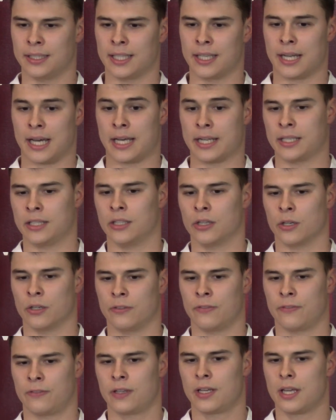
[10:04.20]
that I didn't know
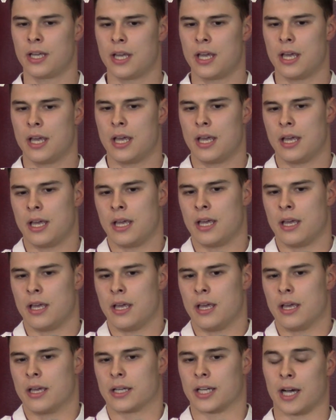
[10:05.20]
if
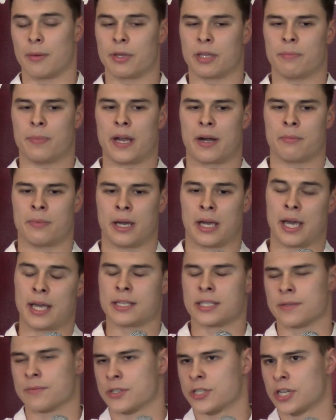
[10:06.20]
coming back. I
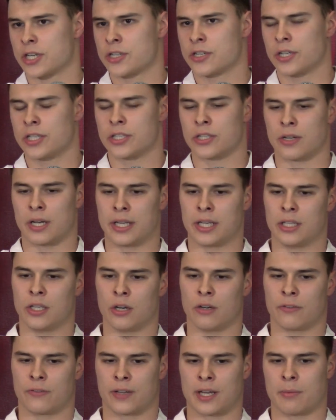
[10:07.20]
had some surgery, so I didn't
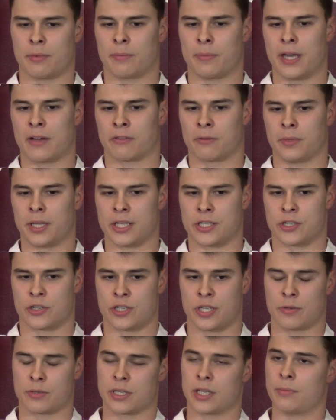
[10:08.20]
know if coming back from that
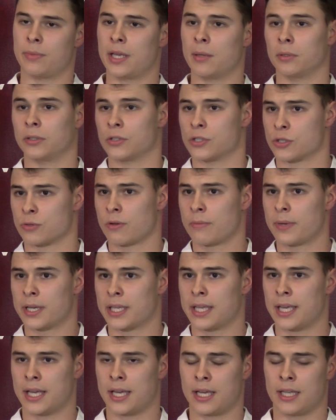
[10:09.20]
surgery I was going to be able to swim
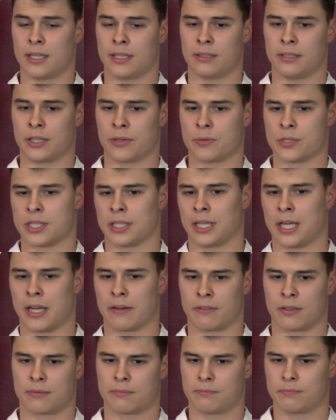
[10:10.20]
again. there was a lot
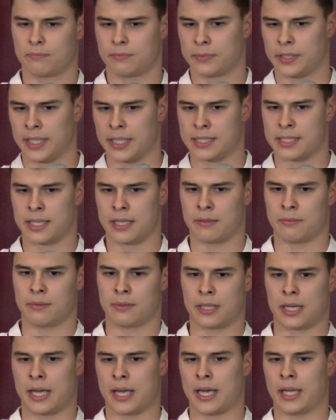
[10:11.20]
of things that
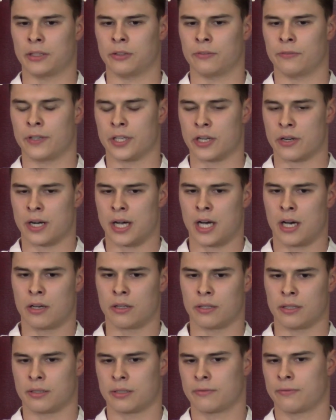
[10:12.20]
I had to figure
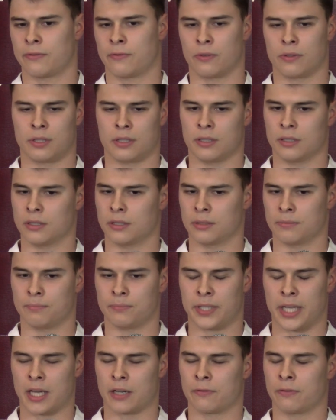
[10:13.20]
out. Uh,
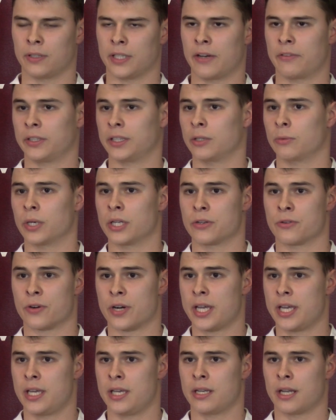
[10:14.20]
thankfully, everything went
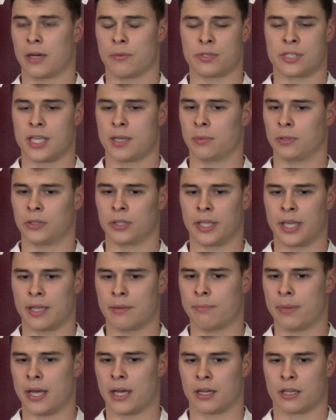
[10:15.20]
great. I was able to
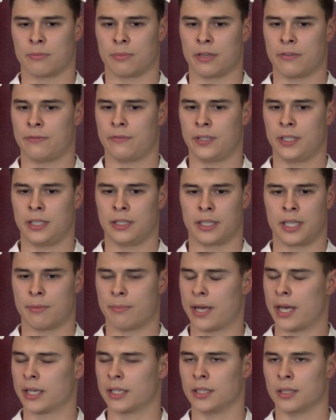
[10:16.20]
get back on my feet, get
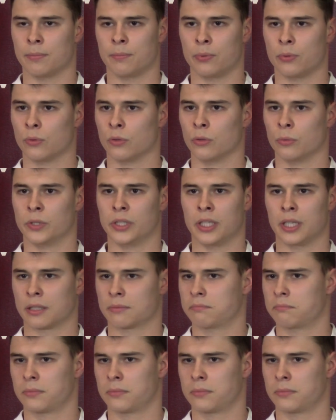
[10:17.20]
back in the pool within a